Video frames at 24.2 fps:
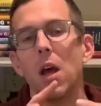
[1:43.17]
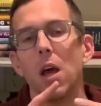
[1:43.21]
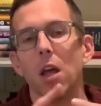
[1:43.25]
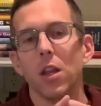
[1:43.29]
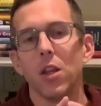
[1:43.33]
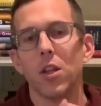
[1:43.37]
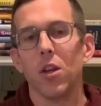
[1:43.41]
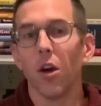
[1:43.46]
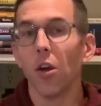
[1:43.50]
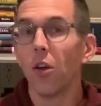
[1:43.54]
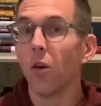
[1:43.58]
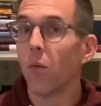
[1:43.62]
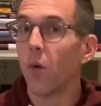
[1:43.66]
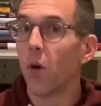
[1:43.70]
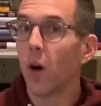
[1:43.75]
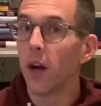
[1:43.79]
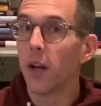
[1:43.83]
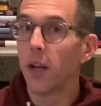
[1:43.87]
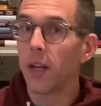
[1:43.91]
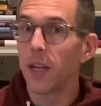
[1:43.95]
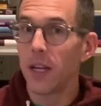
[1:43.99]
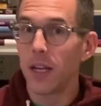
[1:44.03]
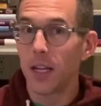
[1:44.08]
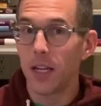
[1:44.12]
The other
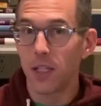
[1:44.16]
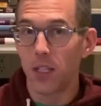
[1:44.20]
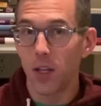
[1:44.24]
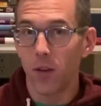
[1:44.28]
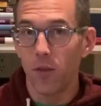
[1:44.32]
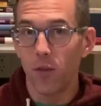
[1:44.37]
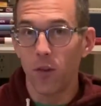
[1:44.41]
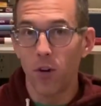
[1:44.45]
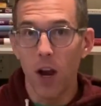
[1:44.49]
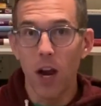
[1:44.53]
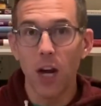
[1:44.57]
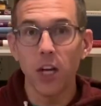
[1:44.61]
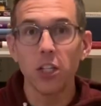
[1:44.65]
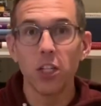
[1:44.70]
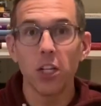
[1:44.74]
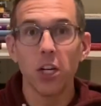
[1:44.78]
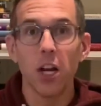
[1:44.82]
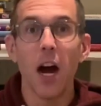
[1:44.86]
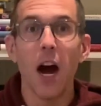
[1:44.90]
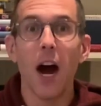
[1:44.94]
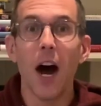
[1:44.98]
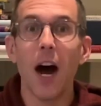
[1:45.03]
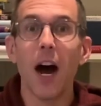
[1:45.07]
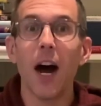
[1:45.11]
one is if you're
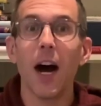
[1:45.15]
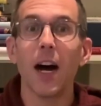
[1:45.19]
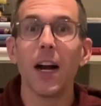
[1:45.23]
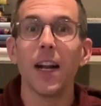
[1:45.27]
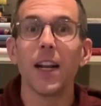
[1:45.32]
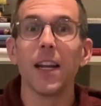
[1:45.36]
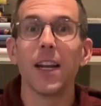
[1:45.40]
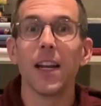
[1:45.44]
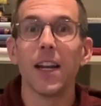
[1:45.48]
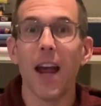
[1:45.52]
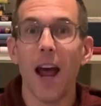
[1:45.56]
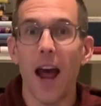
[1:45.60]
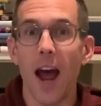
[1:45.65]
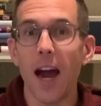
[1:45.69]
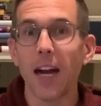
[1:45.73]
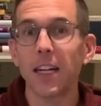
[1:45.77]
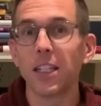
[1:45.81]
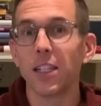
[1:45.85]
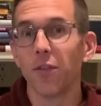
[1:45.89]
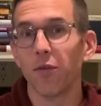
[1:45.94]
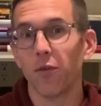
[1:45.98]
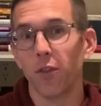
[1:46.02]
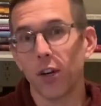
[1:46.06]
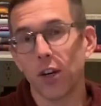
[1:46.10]
actually on an
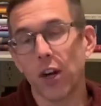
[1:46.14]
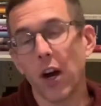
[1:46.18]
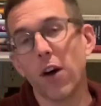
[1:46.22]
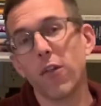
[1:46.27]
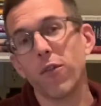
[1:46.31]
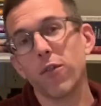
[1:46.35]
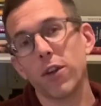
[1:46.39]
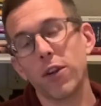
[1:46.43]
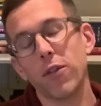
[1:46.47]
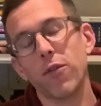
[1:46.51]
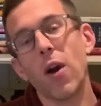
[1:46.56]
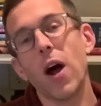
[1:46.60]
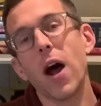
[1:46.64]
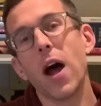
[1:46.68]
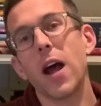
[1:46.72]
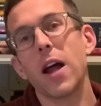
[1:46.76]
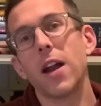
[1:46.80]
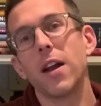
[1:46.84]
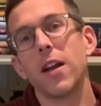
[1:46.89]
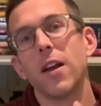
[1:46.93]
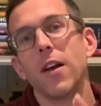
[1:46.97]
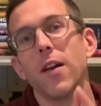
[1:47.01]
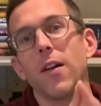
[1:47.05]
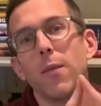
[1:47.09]
active recovery
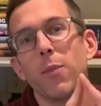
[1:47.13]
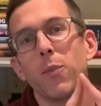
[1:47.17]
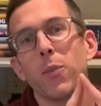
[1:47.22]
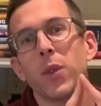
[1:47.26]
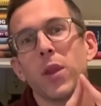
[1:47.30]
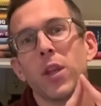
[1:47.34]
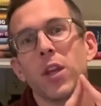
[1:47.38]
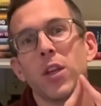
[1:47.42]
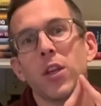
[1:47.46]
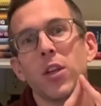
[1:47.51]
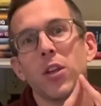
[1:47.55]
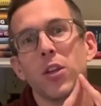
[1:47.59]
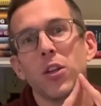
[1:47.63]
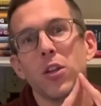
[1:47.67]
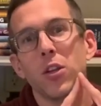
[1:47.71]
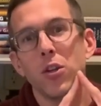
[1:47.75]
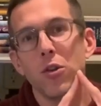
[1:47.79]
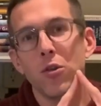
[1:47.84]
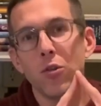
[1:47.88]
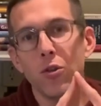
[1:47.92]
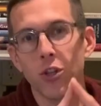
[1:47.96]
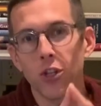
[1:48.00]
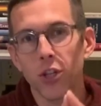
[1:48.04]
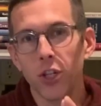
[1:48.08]
ride.
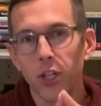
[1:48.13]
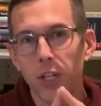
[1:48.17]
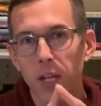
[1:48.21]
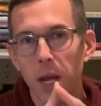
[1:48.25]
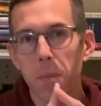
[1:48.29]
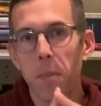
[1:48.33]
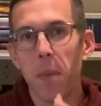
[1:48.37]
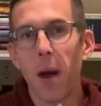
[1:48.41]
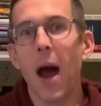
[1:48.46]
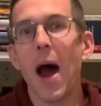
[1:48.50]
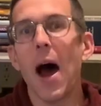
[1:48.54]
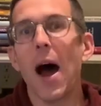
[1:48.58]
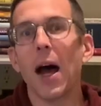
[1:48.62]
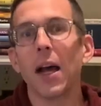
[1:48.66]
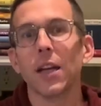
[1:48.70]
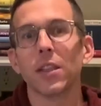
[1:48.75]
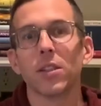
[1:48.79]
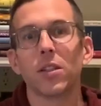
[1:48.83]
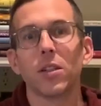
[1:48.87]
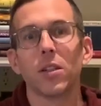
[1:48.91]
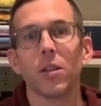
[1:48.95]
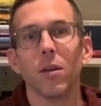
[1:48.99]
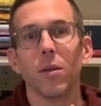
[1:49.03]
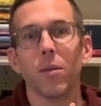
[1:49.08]
You should get
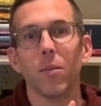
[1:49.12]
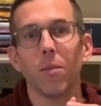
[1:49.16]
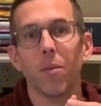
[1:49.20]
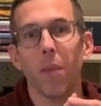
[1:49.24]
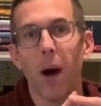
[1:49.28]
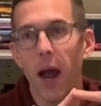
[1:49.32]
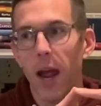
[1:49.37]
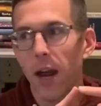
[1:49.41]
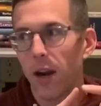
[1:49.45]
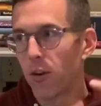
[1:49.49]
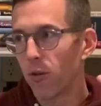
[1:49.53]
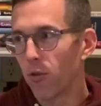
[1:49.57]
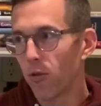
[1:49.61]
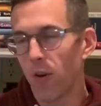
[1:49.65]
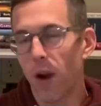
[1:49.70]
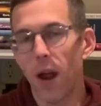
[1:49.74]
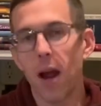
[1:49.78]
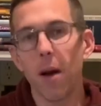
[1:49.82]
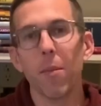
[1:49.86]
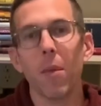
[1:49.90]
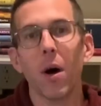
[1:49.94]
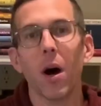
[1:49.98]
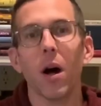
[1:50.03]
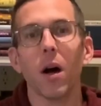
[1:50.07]
passed by a
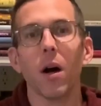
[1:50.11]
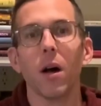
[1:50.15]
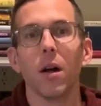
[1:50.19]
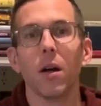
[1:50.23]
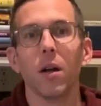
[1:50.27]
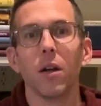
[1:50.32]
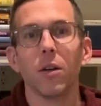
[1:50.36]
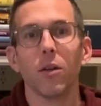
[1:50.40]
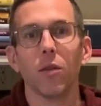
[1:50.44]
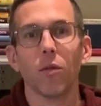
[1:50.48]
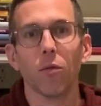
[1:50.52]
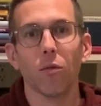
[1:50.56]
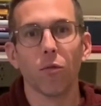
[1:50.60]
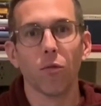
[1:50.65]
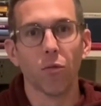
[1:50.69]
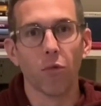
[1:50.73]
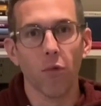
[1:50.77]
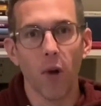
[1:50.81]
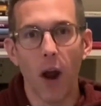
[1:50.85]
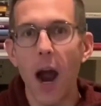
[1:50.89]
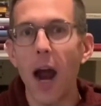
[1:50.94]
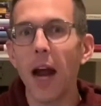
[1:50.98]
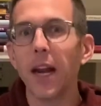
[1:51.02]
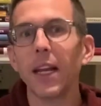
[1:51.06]
grandma
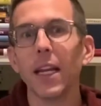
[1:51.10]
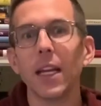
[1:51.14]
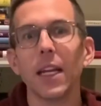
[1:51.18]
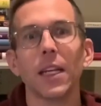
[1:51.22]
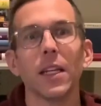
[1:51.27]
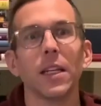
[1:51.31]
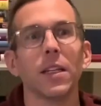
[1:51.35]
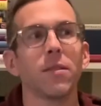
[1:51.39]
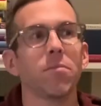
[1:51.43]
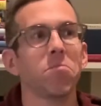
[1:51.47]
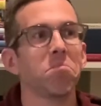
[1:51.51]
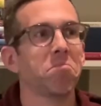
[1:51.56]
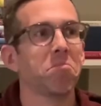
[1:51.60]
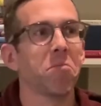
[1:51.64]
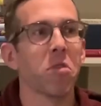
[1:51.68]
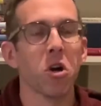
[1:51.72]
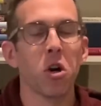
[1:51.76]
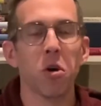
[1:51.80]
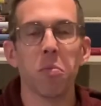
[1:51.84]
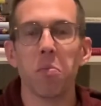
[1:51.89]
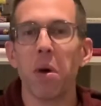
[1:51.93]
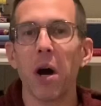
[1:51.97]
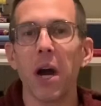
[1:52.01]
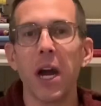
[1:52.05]
riding
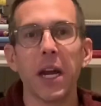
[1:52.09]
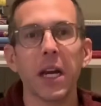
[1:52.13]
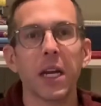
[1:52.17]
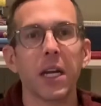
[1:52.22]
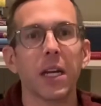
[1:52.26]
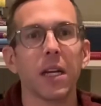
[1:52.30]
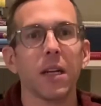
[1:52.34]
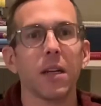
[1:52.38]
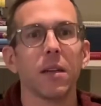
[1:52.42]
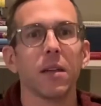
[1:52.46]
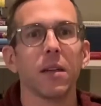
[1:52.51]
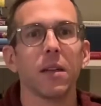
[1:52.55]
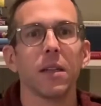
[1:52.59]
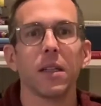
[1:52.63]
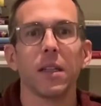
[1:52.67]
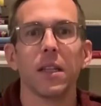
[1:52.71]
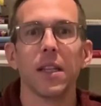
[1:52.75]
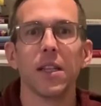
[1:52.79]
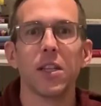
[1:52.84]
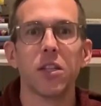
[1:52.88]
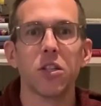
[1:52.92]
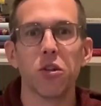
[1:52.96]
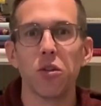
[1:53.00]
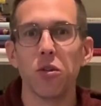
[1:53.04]
her bike
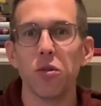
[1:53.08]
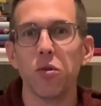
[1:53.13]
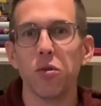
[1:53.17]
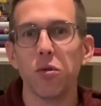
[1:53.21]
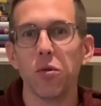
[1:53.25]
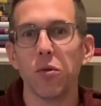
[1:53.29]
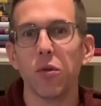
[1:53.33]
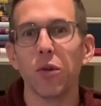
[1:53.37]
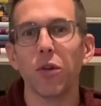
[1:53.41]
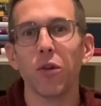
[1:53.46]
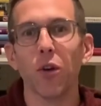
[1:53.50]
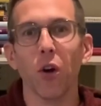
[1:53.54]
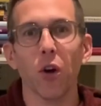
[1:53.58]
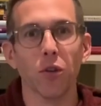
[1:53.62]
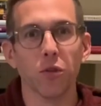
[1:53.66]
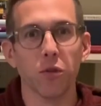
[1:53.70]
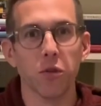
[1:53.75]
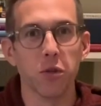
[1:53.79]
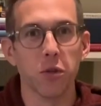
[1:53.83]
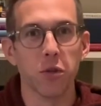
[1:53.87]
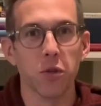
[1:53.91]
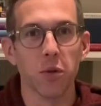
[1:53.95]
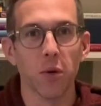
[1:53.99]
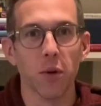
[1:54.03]
to the
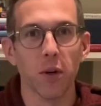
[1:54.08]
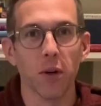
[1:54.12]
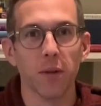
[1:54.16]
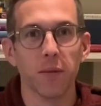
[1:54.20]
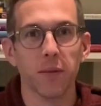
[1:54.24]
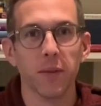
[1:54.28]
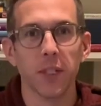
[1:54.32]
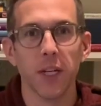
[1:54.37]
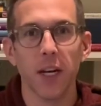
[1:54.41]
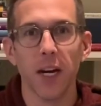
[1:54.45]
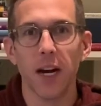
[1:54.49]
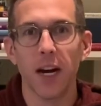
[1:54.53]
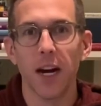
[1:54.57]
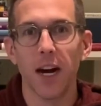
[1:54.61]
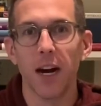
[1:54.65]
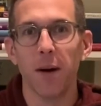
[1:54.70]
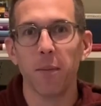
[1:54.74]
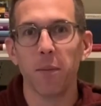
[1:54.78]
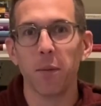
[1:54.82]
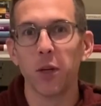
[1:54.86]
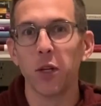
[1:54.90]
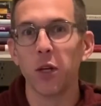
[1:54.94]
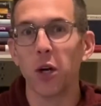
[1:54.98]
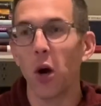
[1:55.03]
grocery store.
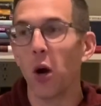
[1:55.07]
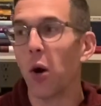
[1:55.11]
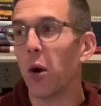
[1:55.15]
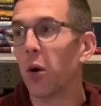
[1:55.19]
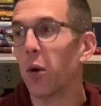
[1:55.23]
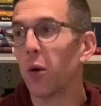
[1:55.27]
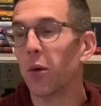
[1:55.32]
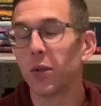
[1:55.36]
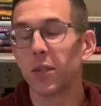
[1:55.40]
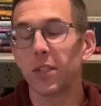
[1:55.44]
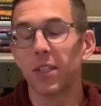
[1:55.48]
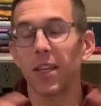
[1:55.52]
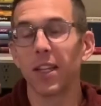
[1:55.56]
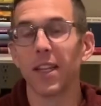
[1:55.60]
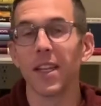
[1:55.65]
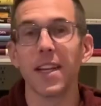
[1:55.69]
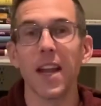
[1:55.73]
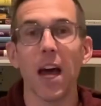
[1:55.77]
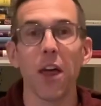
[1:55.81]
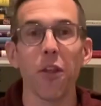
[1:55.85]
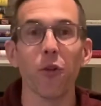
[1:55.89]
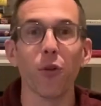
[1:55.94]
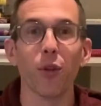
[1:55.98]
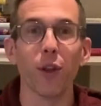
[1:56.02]
Go to the
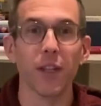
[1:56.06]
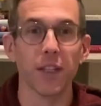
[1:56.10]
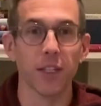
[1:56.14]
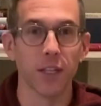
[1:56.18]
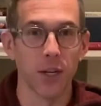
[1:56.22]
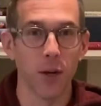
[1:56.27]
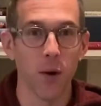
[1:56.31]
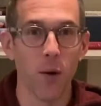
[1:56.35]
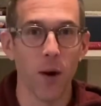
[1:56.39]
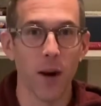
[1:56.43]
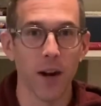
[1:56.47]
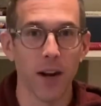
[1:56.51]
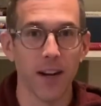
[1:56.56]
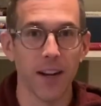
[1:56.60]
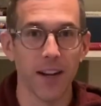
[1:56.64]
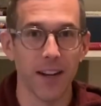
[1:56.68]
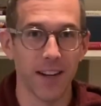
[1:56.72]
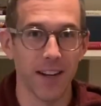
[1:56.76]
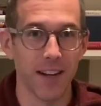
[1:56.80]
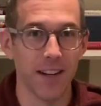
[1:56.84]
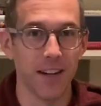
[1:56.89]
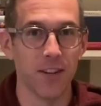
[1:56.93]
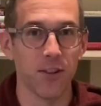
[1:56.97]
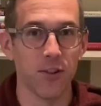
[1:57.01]
Netherlands and go on
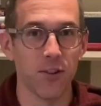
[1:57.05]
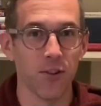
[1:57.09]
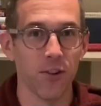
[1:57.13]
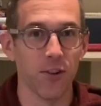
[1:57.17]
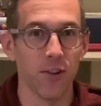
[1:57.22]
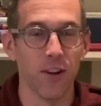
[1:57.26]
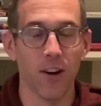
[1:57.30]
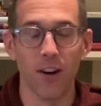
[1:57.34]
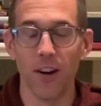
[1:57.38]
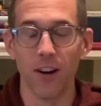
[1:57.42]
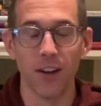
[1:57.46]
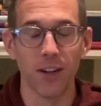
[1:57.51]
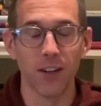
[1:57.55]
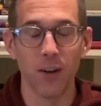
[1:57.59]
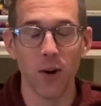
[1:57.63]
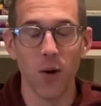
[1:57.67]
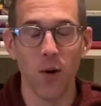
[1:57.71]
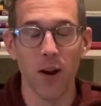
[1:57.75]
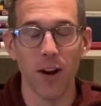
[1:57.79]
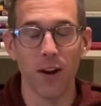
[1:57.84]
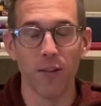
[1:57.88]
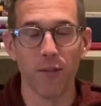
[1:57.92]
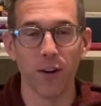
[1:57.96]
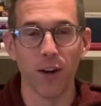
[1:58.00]
a
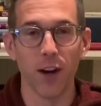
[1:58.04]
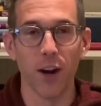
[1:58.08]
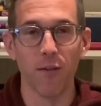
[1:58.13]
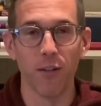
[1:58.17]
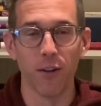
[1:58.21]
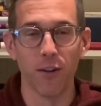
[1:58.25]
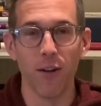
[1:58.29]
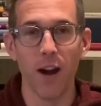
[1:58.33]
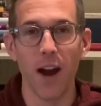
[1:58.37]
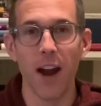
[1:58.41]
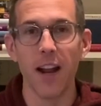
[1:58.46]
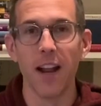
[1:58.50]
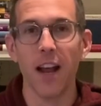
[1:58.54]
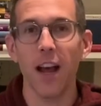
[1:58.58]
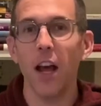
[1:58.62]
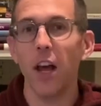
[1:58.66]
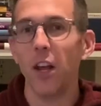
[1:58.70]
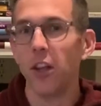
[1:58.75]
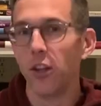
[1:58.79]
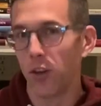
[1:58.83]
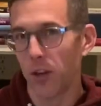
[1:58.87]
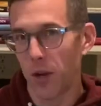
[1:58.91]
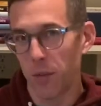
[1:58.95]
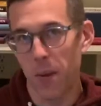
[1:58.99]
recovery ride.
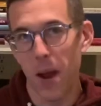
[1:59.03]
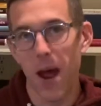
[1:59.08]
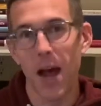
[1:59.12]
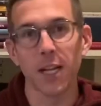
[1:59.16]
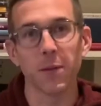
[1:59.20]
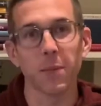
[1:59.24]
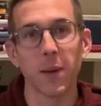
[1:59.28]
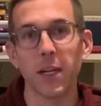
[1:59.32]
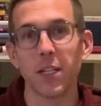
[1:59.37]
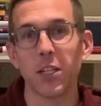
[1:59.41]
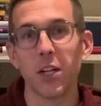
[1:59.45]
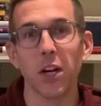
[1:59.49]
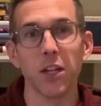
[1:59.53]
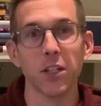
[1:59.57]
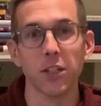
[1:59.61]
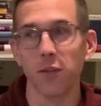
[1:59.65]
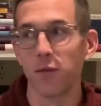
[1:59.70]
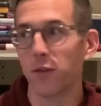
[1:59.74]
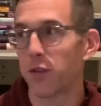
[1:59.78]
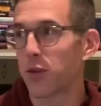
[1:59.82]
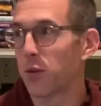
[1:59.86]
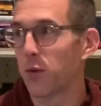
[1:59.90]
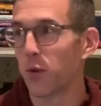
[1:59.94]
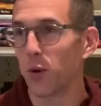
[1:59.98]
You'll get passed by tons
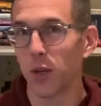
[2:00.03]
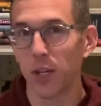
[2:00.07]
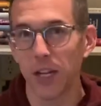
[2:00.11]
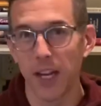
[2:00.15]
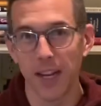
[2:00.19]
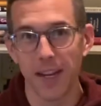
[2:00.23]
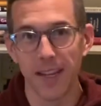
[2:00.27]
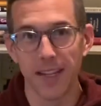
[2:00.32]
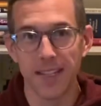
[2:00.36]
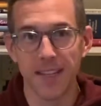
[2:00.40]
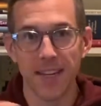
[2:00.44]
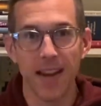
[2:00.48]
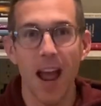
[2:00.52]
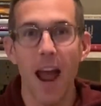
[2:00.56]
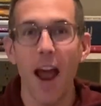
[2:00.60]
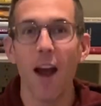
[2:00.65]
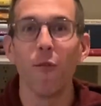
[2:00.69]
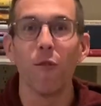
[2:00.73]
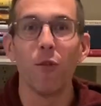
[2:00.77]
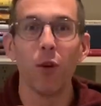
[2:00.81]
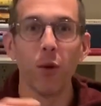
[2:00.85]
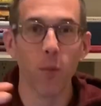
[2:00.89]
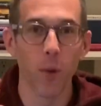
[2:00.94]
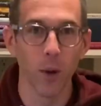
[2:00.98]
of school kids and
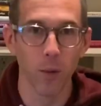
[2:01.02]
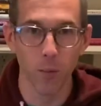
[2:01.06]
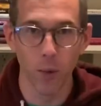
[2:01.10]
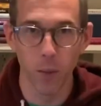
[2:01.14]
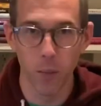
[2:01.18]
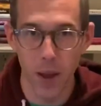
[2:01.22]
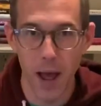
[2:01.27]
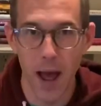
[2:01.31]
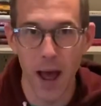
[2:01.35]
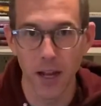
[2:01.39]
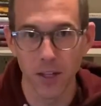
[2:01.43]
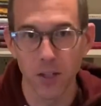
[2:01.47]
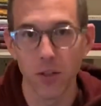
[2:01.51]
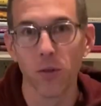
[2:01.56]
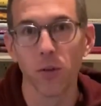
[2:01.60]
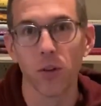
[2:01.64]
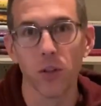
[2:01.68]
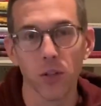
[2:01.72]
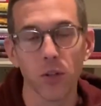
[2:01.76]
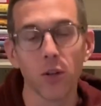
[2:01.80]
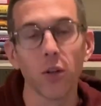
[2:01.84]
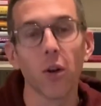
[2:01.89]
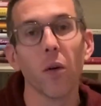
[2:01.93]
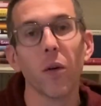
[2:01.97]
everyone will pass you
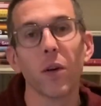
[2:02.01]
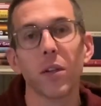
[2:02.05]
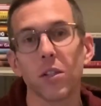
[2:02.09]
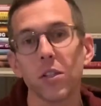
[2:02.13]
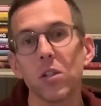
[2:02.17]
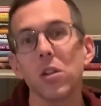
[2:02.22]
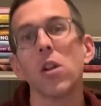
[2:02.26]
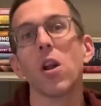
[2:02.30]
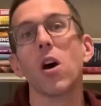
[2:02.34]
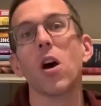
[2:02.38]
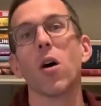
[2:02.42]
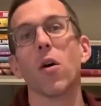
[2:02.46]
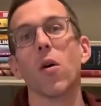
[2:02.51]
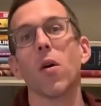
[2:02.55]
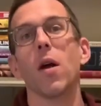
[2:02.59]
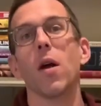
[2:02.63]
because you're going slow.